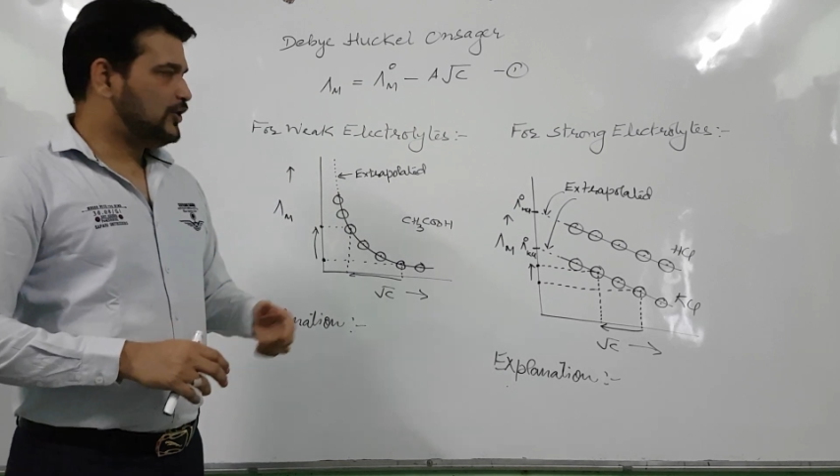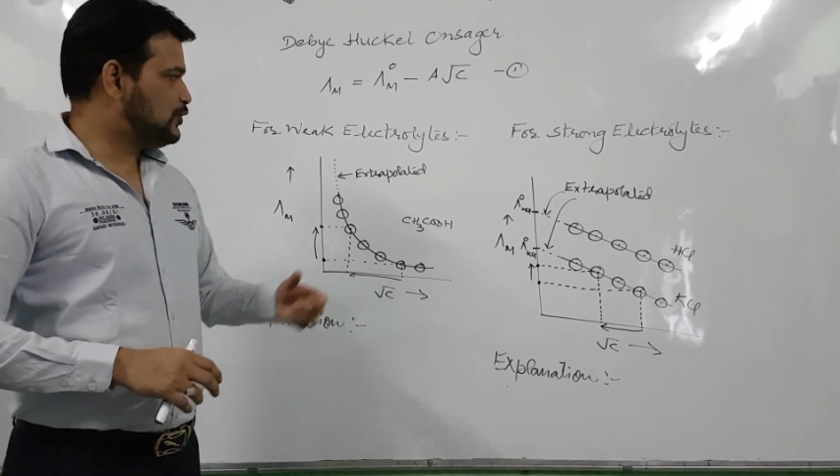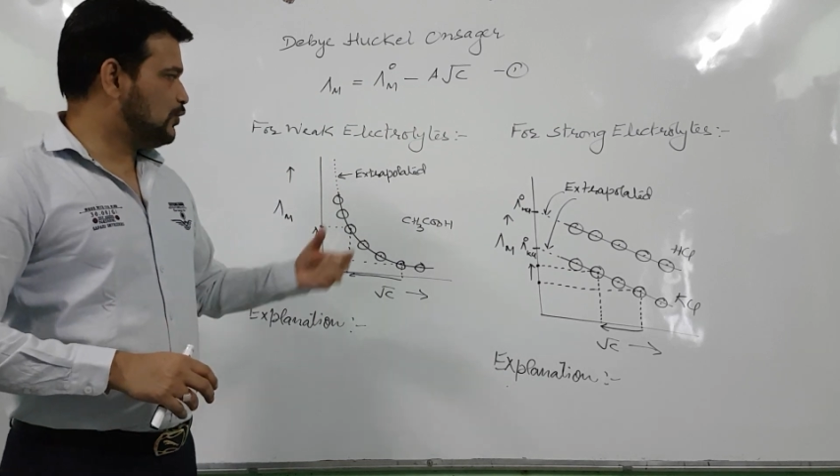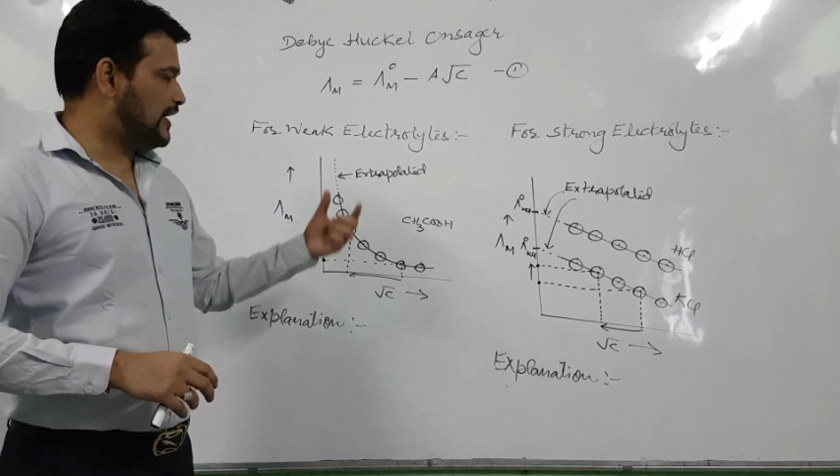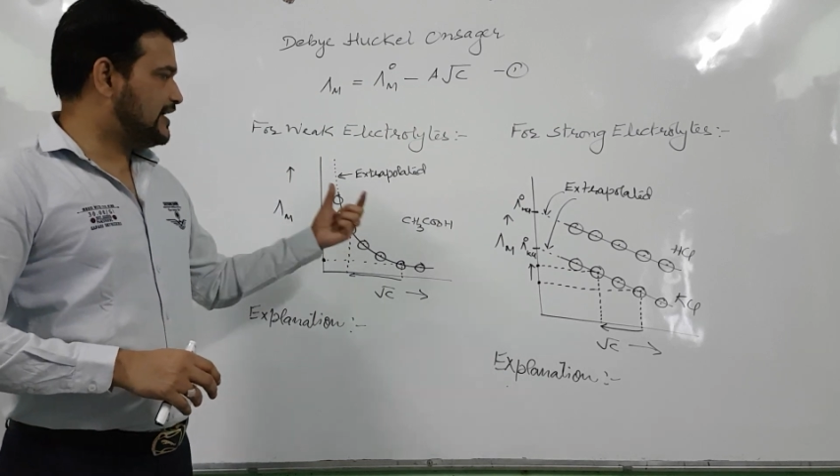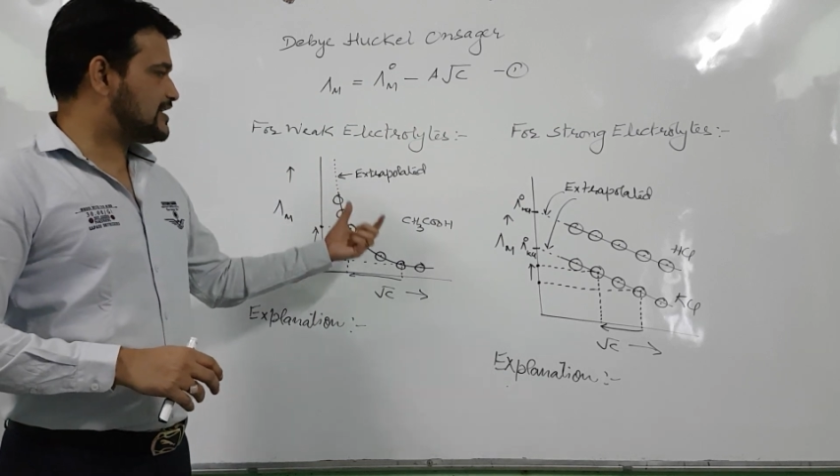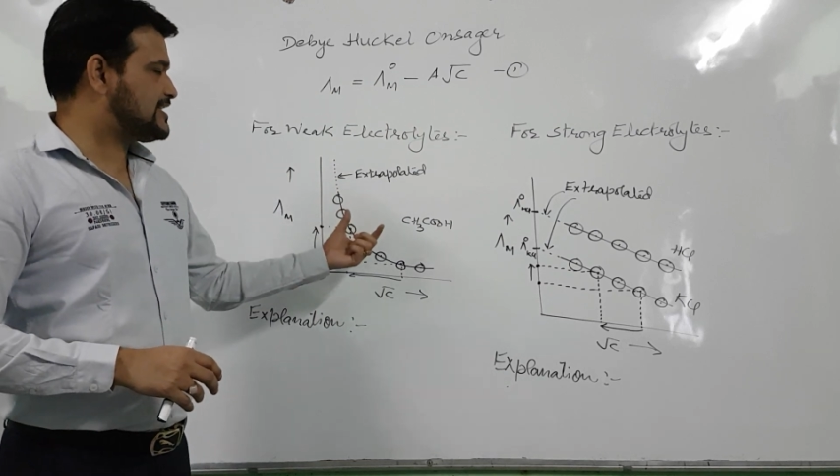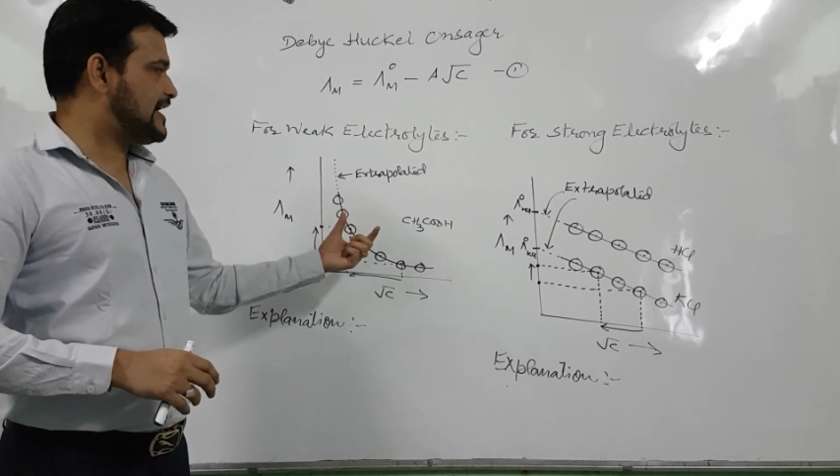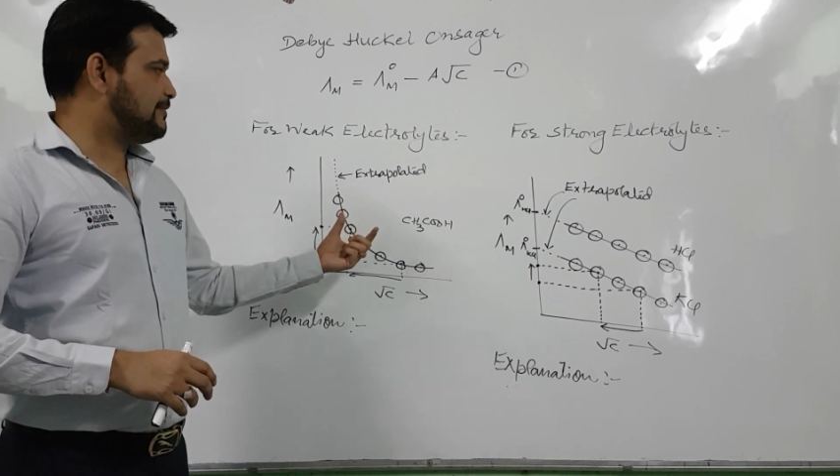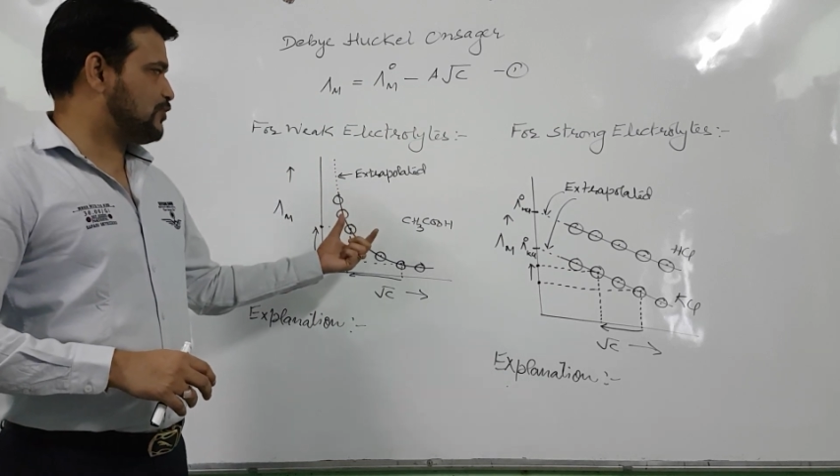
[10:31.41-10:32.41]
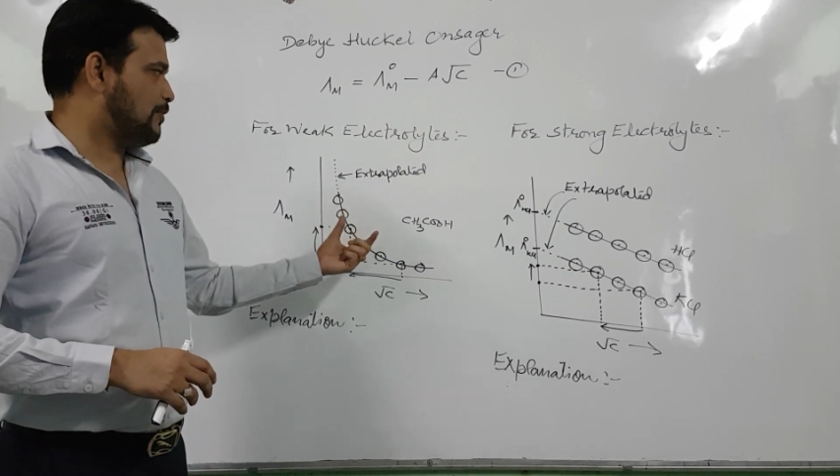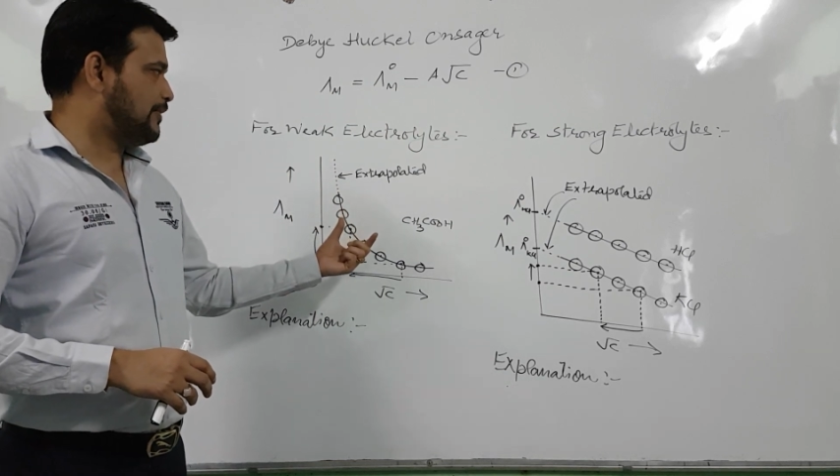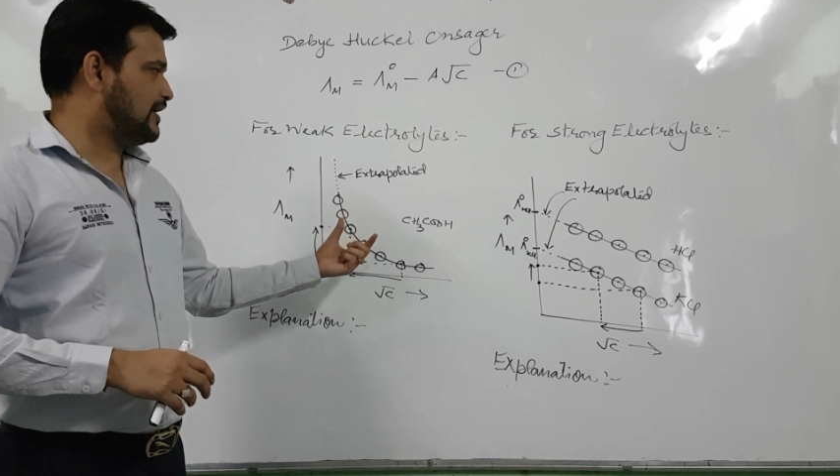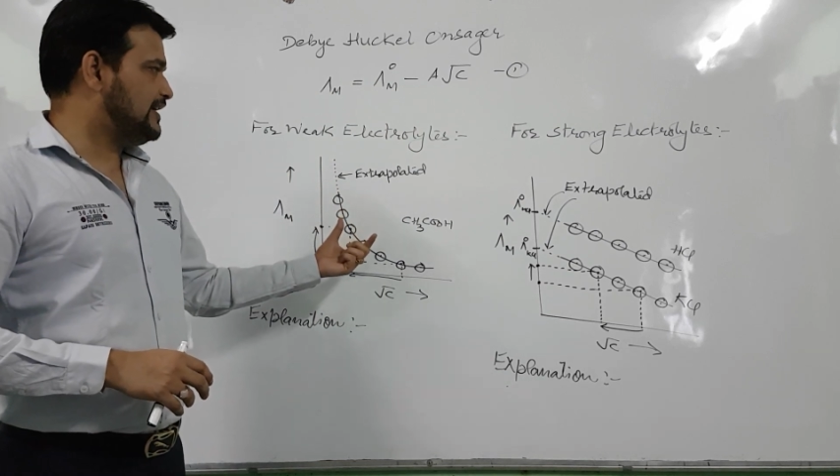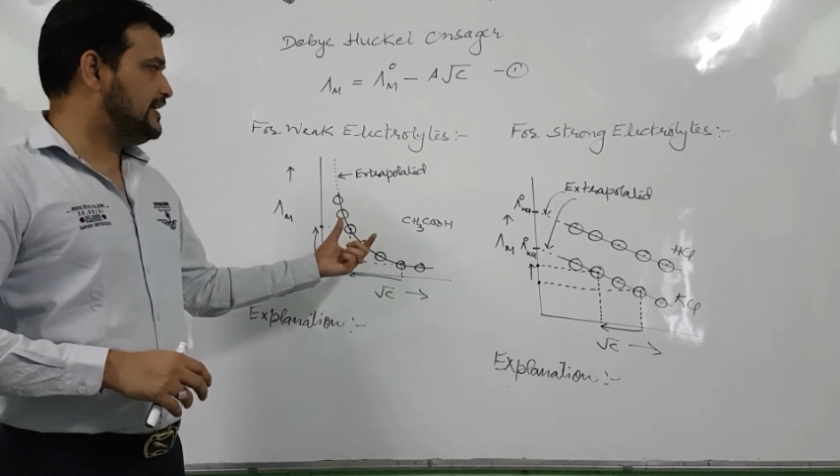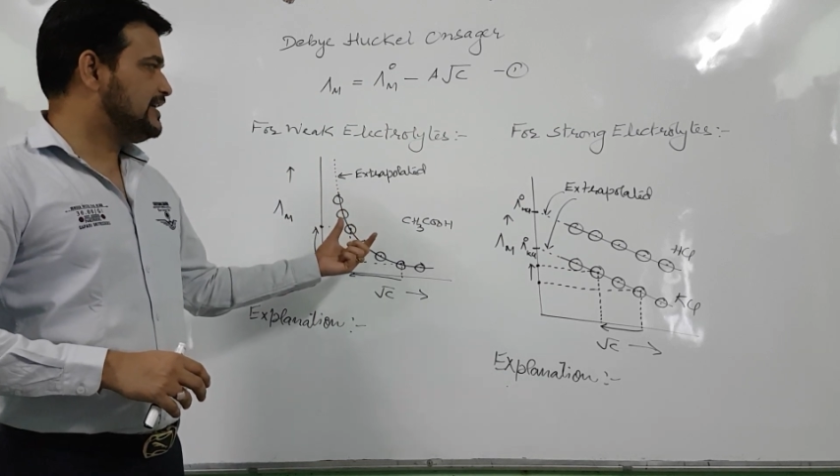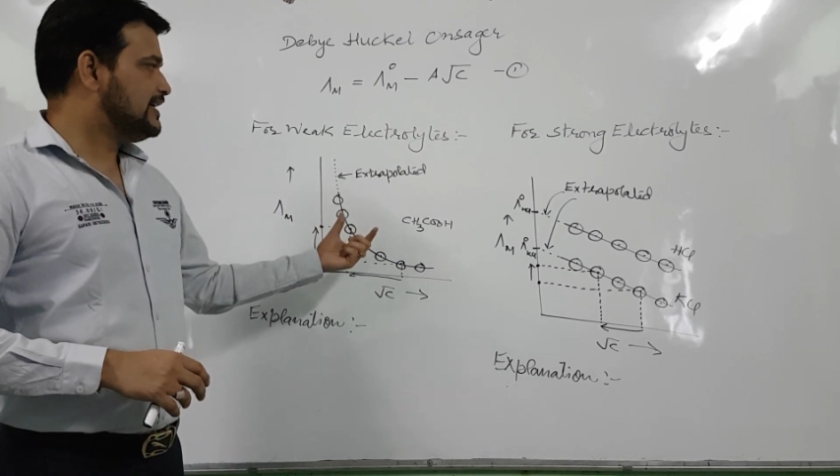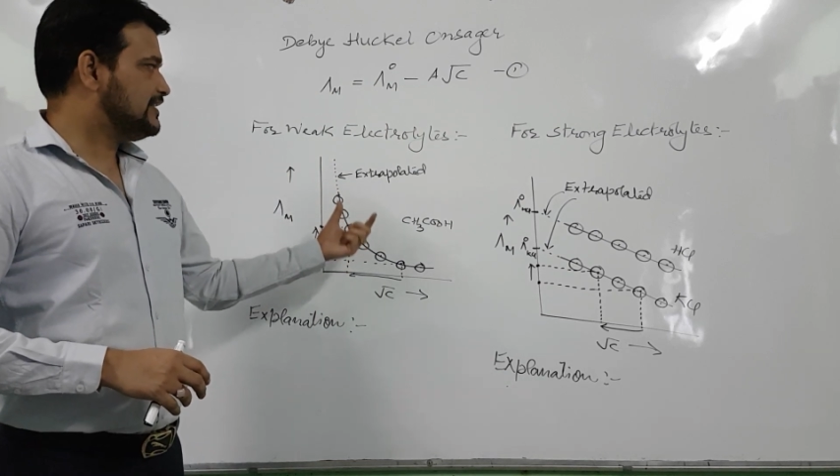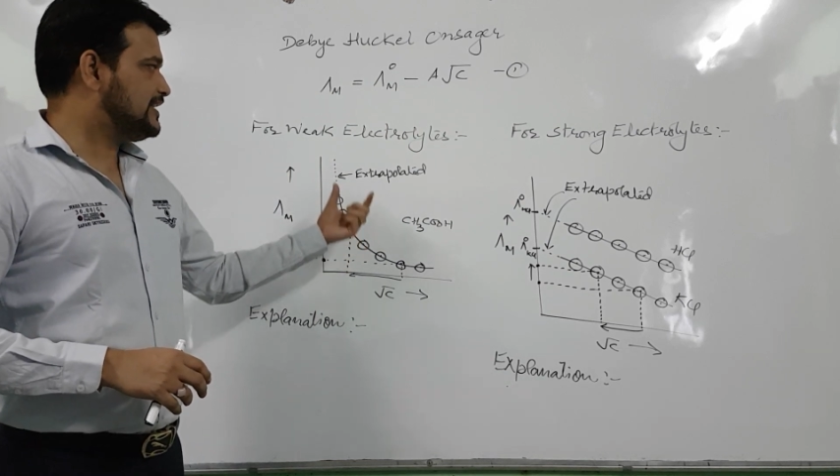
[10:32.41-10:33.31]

to understand properly